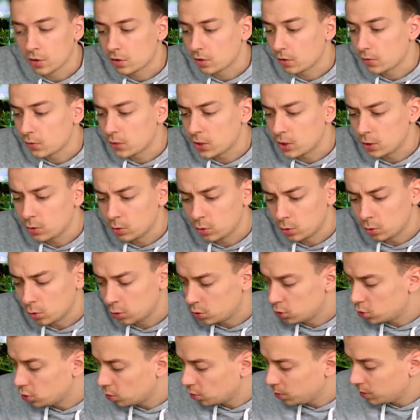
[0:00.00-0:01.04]
of
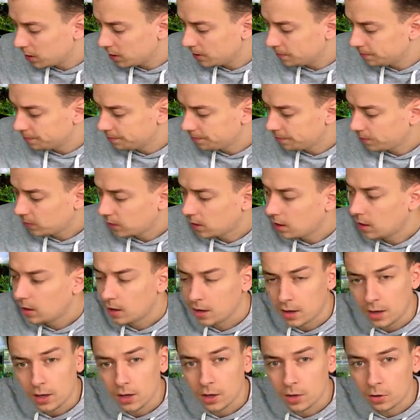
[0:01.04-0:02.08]
CO2 tubing,
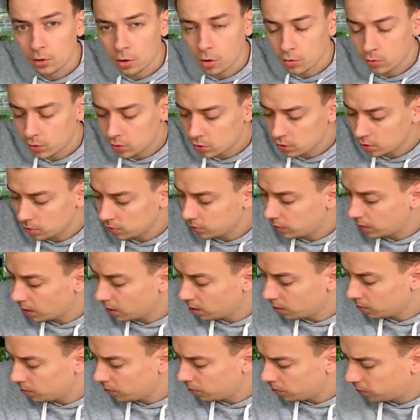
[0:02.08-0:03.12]
a non-return
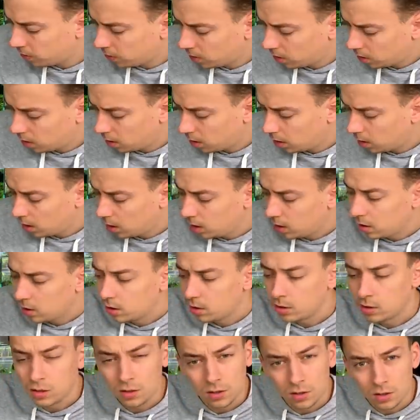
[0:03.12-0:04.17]
valve,
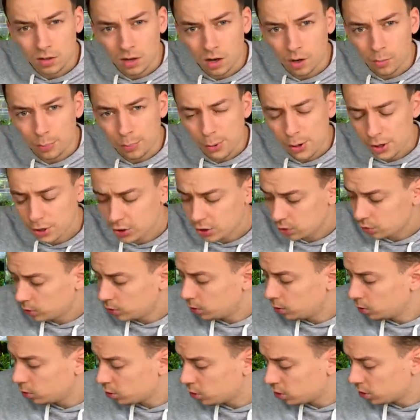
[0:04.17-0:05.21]
a pressure
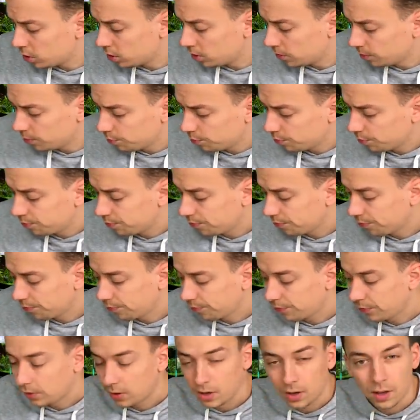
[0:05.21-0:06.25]
reducer,
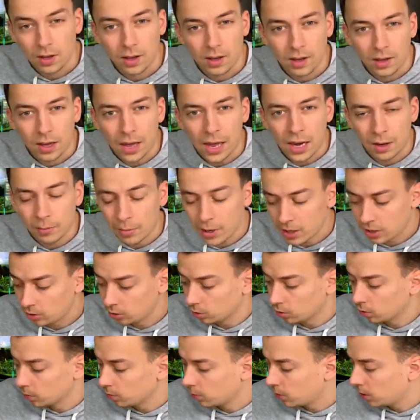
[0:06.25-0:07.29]
and a
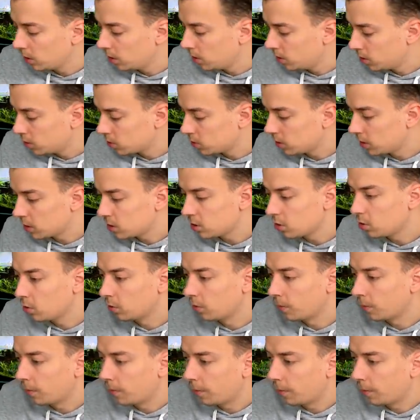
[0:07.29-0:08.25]
manual. So that's all.